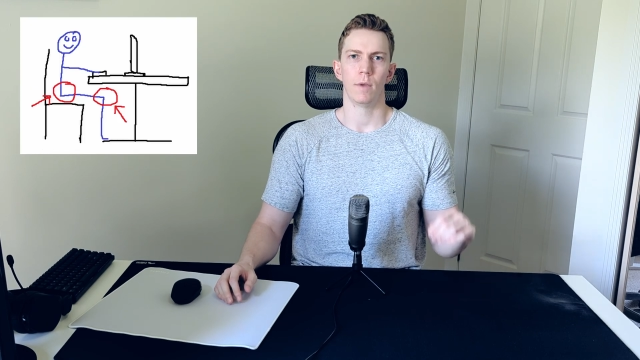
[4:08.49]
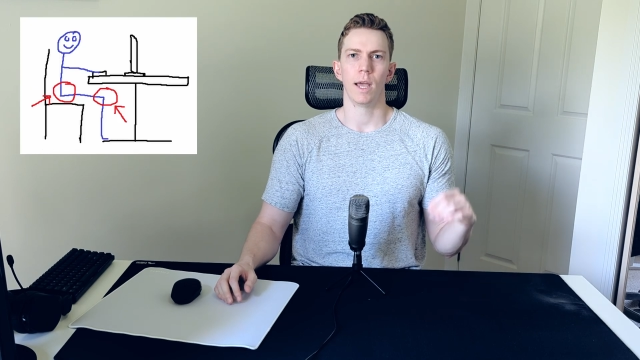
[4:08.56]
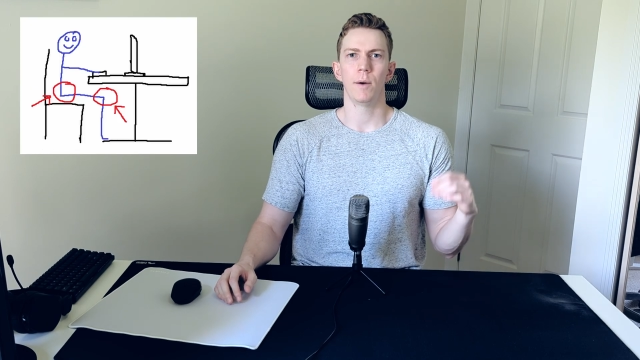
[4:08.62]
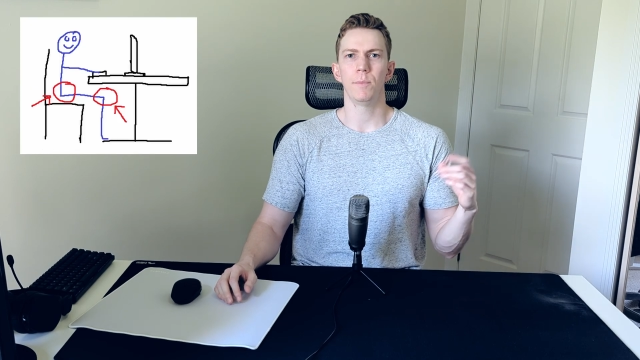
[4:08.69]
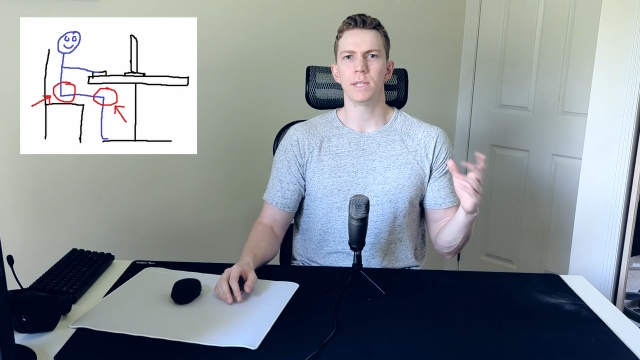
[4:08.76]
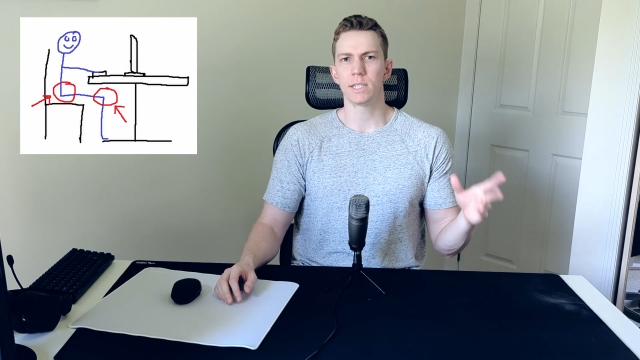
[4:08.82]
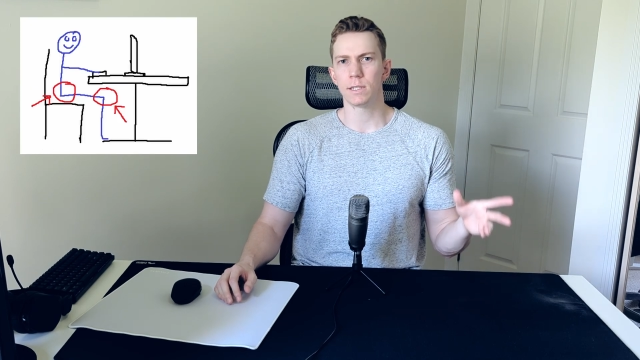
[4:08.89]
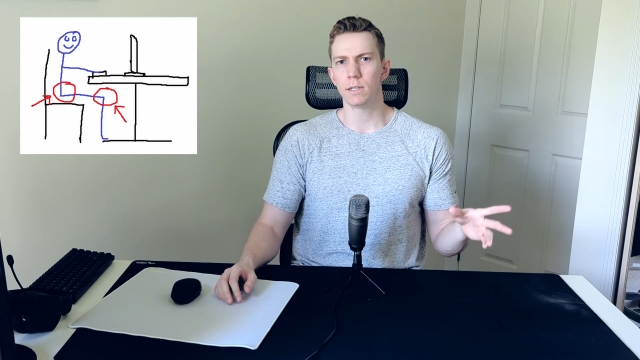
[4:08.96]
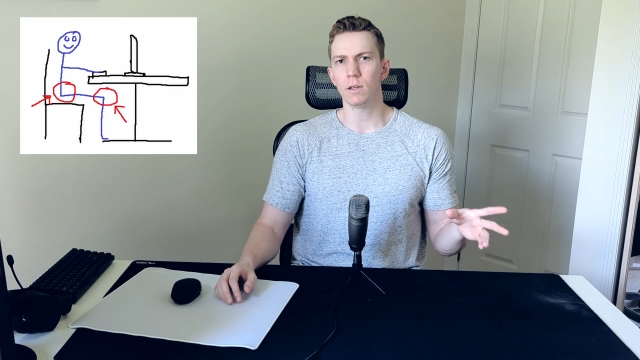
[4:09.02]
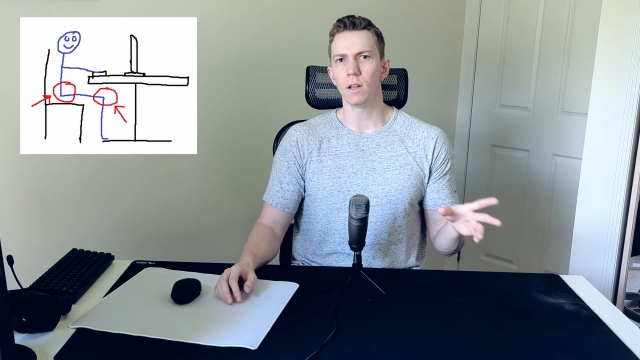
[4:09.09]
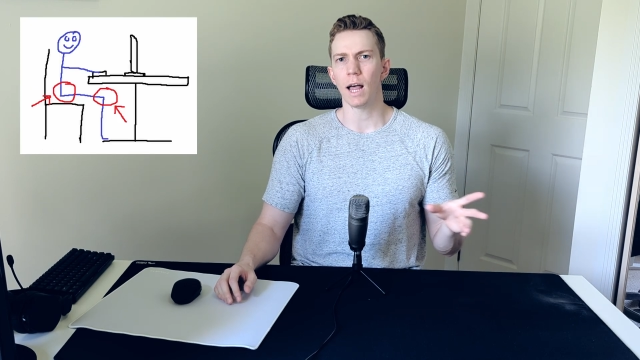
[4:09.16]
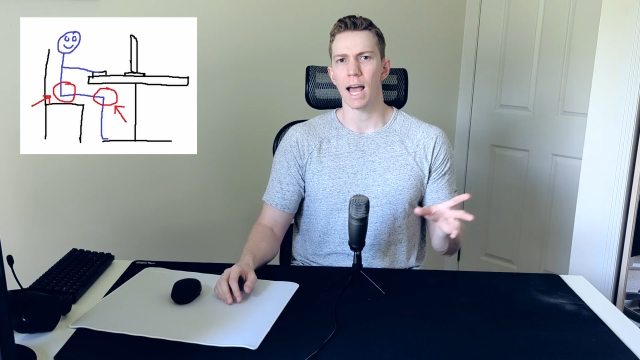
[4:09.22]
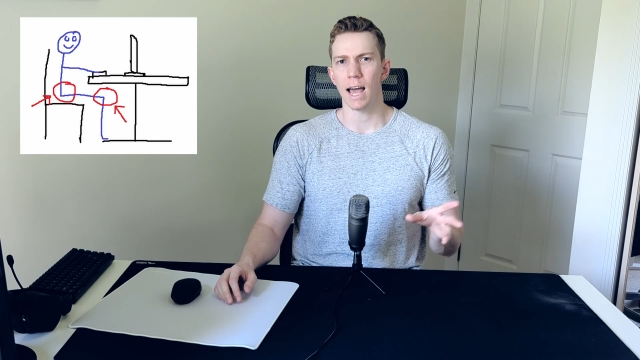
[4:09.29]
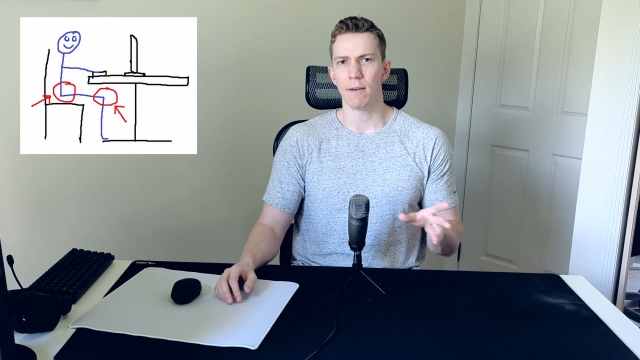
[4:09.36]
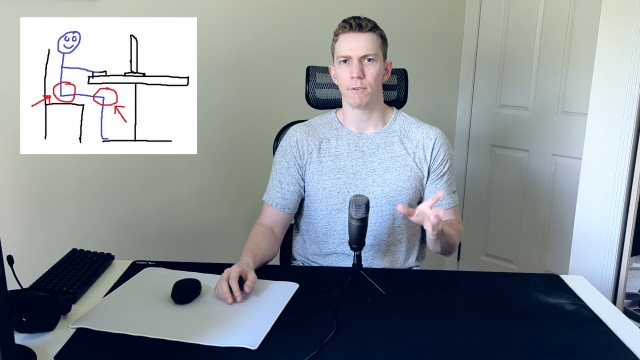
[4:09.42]
And we
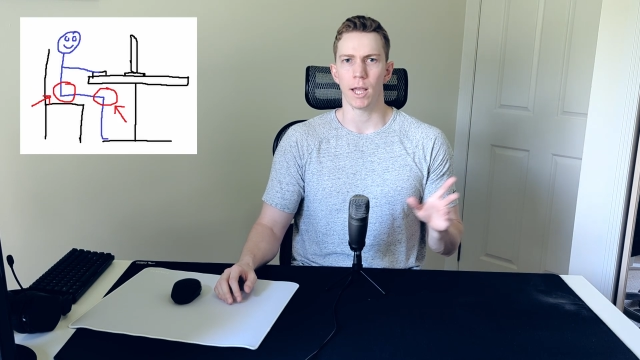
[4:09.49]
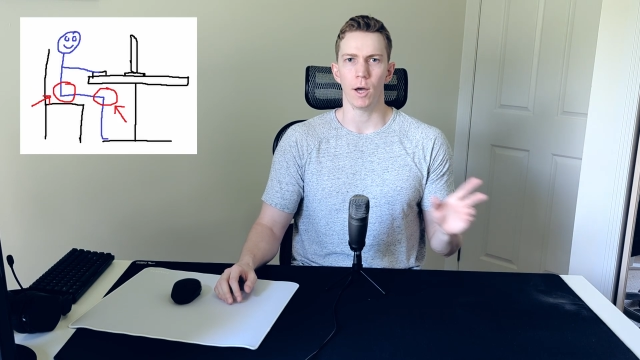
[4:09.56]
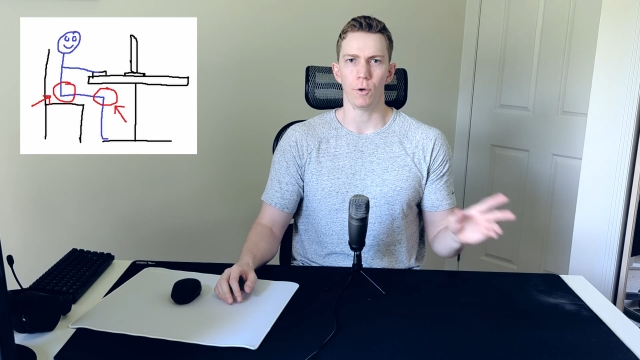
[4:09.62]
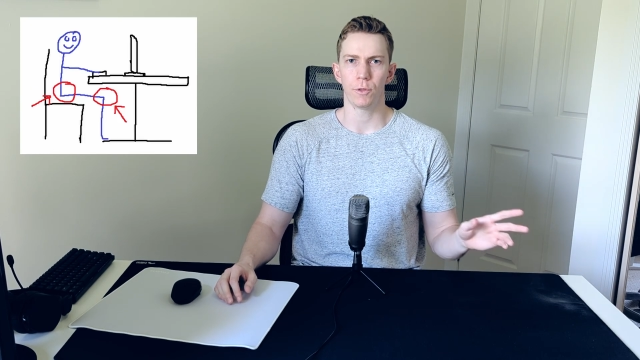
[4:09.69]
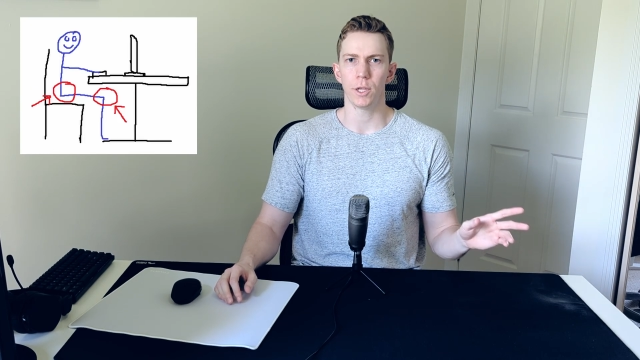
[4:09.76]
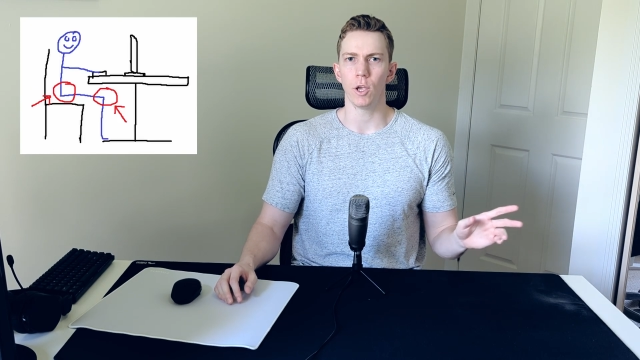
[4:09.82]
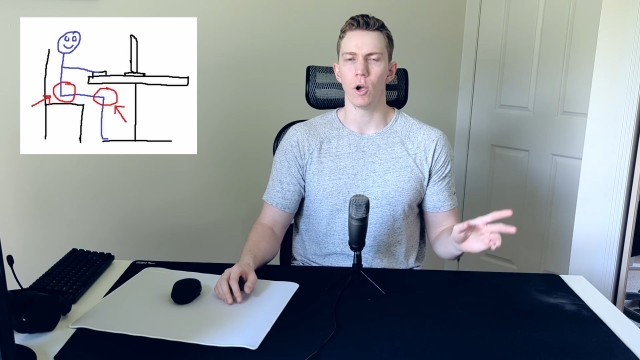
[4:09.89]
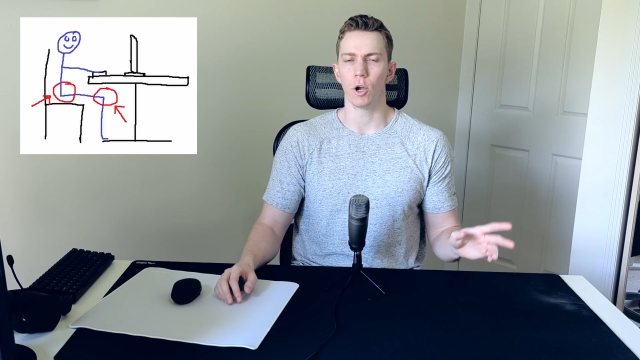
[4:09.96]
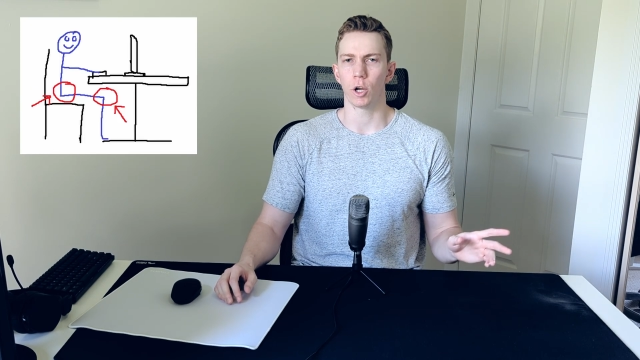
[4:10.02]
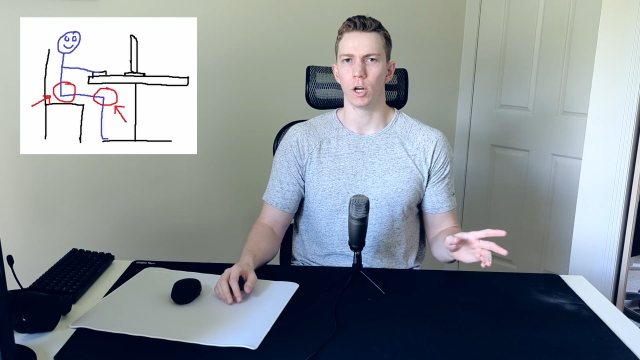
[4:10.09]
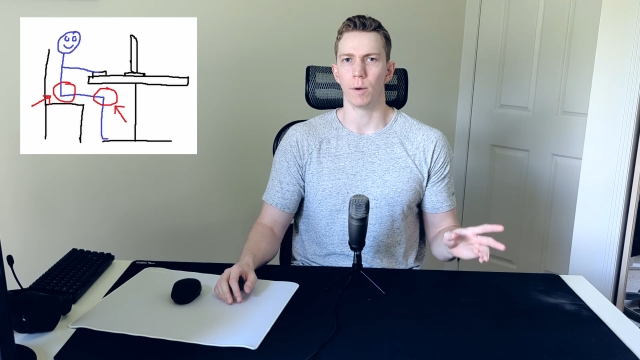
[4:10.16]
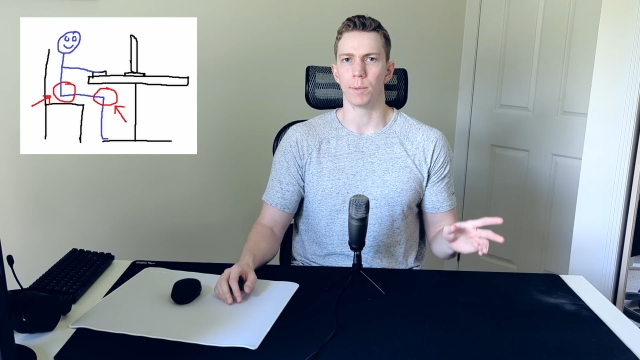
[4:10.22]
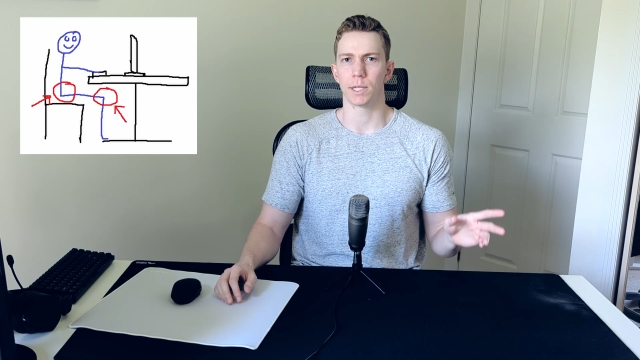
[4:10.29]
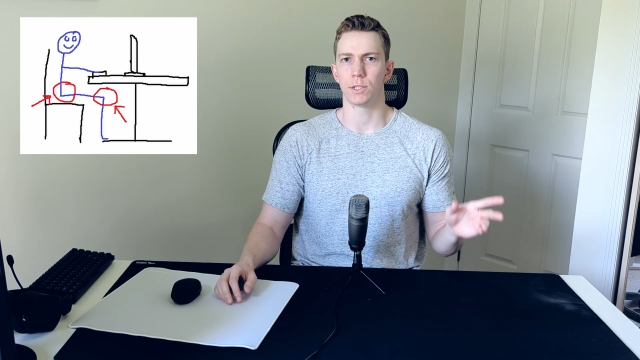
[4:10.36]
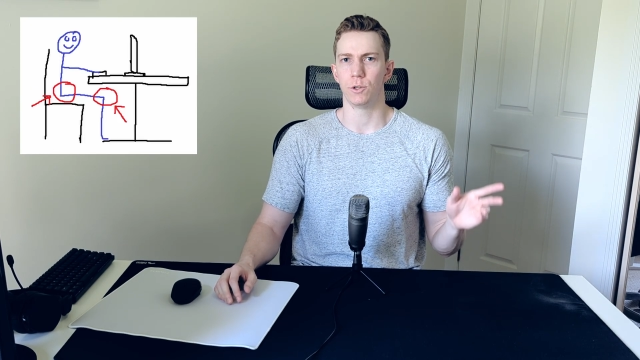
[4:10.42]
still have healthy
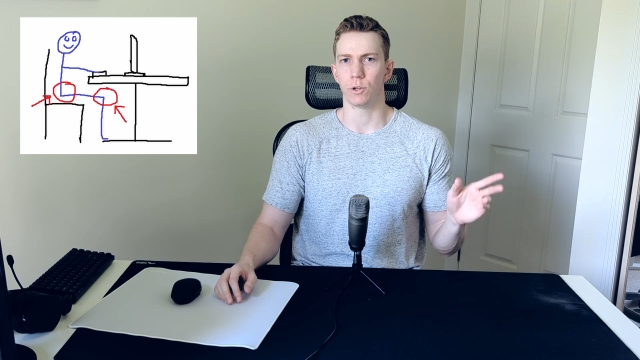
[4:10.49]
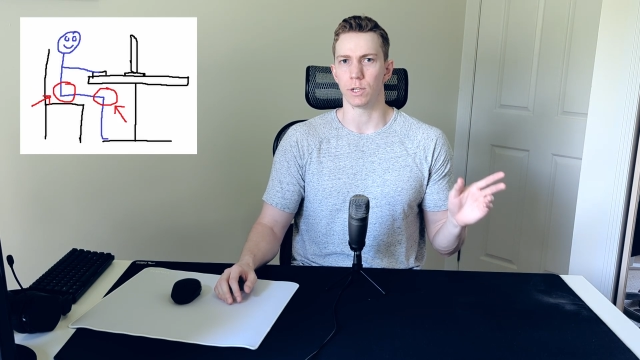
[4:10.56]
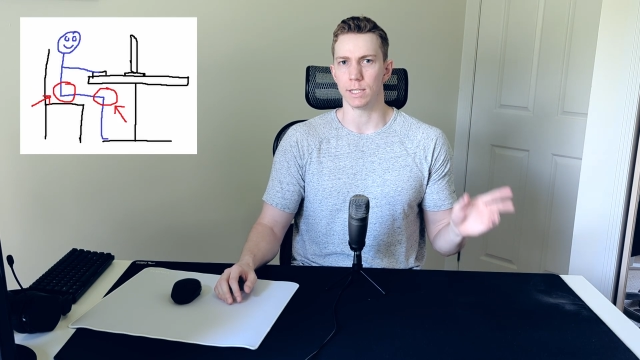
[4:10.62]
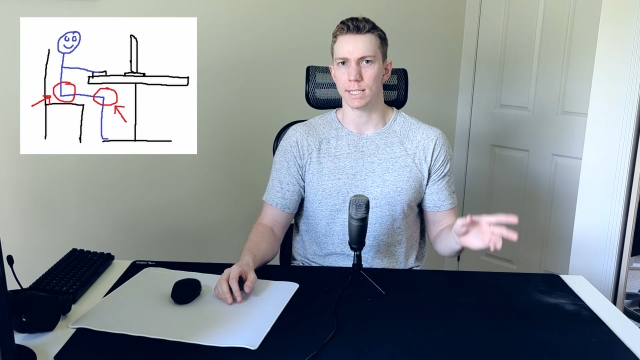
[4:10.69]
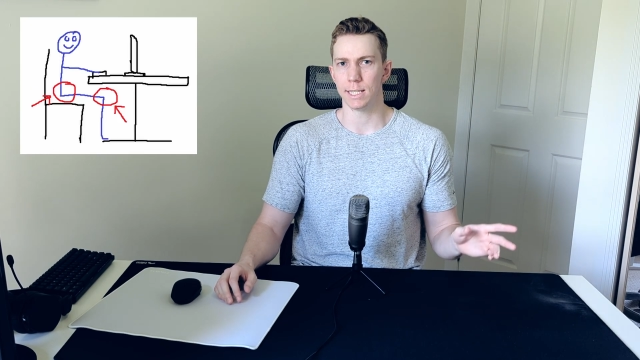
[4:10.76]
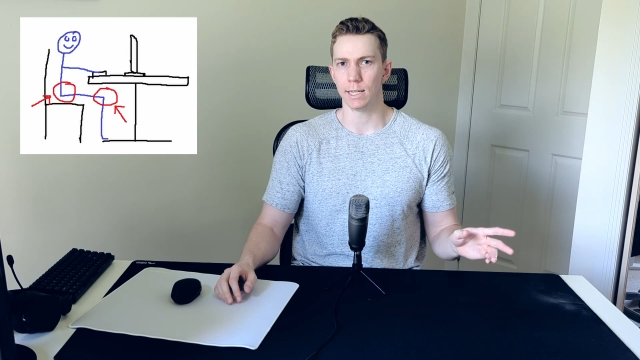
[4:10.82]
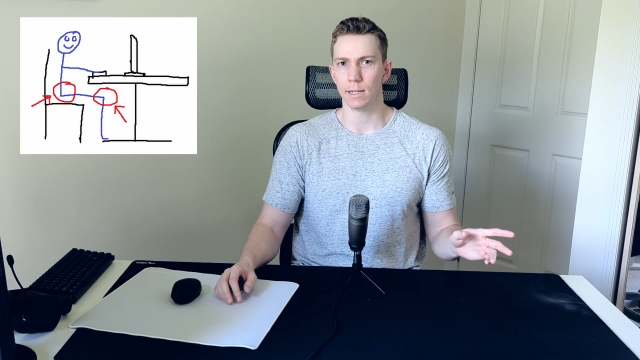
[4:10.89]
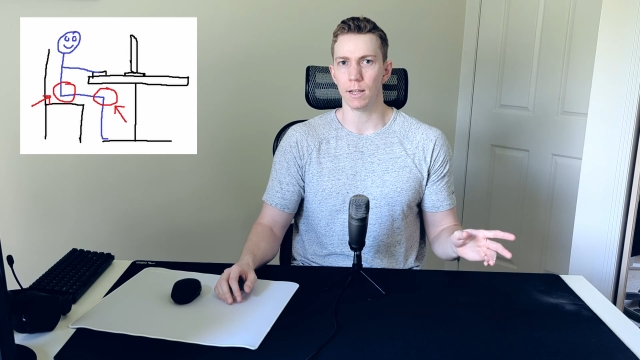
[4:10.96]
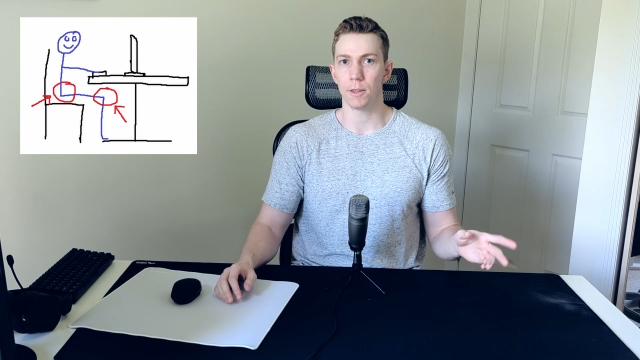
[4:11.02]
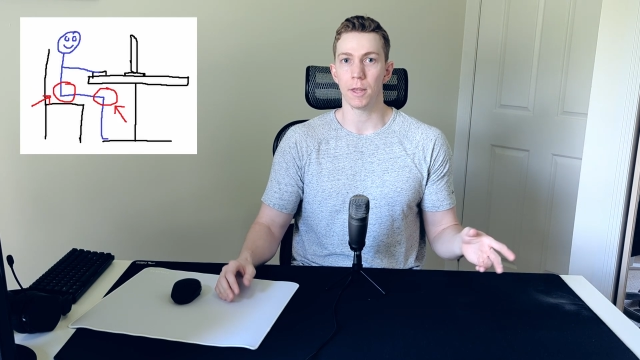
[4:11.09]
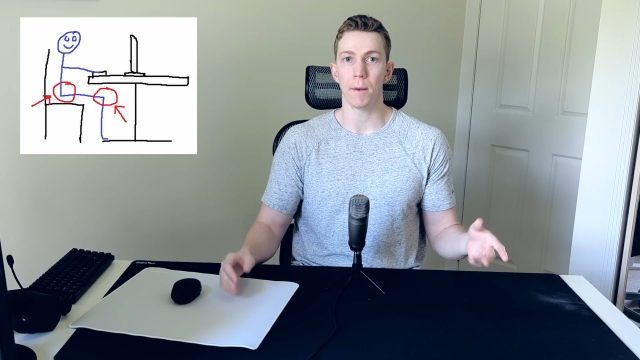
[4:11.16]
ergonomics to consider